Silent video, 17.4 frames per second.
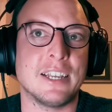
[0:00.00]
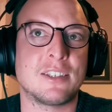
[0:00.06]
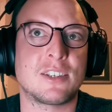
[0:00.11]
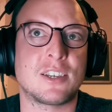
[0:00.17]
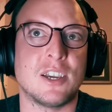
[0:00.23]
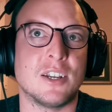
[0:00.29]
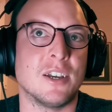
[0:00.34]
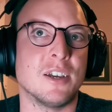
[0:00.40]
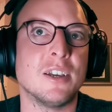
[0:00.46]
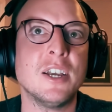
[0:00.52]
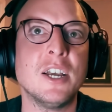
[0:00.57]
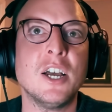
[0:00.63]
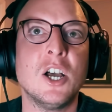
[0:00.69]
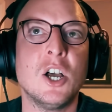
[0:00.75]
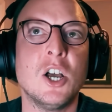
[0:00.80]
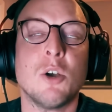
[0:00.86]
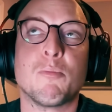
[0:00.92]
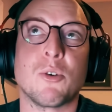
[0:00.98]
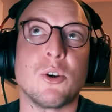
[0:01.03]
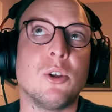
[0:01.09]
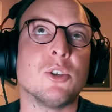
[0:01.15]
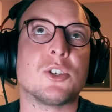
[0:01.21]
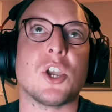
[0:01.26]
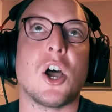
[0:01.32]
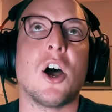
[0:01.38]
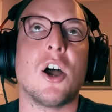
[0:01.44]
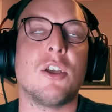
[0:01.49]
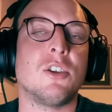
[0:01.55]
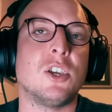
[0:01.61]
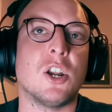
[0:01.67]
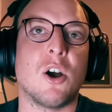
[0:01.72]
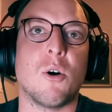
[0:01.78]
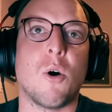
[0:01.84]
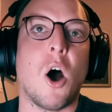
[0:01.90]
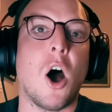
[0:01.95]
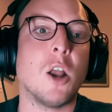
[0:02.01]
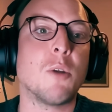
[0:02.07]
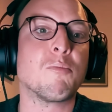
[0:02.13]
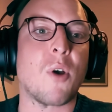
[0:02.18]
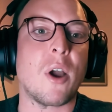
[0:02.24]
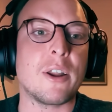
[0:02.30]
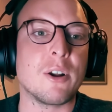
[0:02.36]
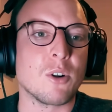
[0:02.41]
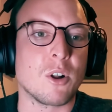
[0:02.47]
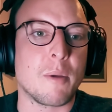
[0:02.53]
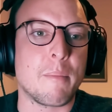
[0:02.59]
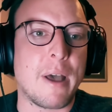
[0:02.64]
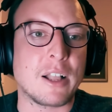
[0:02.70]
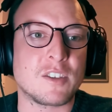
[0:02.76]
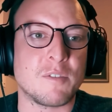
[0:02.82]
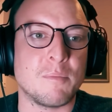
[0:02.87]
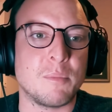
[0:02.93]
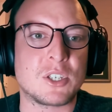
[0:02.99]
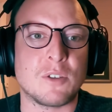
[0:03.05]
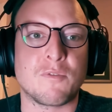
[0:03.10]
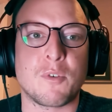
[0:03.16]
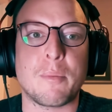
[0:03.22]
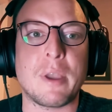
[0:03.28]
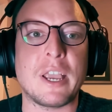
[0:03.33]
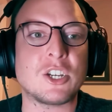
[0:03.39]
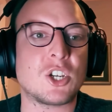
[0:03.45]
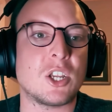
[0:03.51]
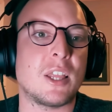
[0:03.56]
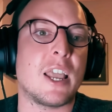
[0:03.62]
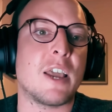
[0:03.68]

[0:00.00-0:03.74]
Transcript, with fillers: It's going to produce, uh, you know, unbridled amounts of misinformation.